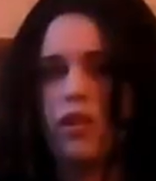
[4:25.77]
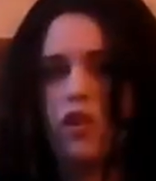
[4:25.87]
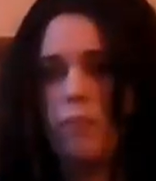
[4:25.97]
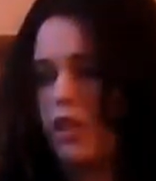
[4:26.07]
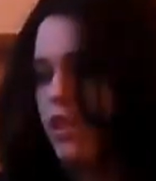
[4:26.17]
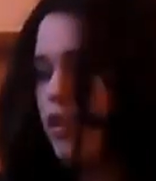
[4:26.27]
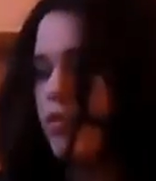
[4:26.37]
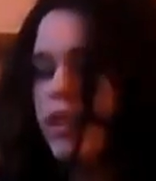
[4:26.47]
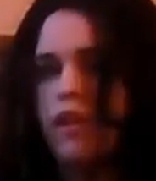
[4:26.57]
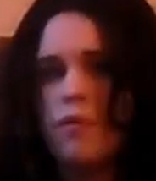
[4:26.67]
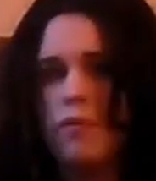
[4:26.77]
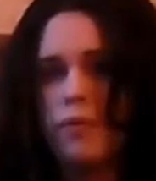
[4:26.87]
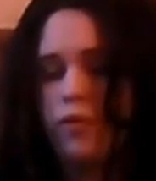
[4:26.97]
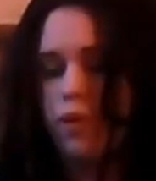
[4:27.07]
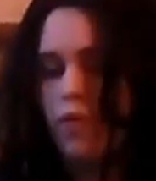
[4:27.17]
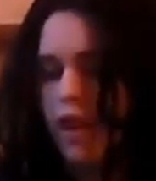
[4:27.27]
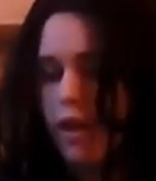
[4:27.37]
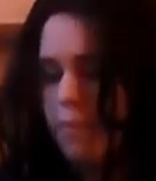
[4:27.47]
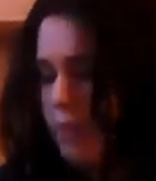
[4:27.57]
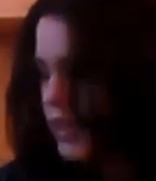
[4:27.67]
I can cut my circles out of for
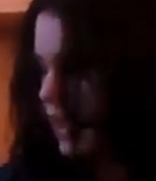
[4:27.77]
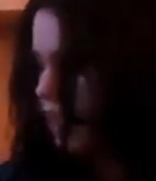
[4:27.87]
my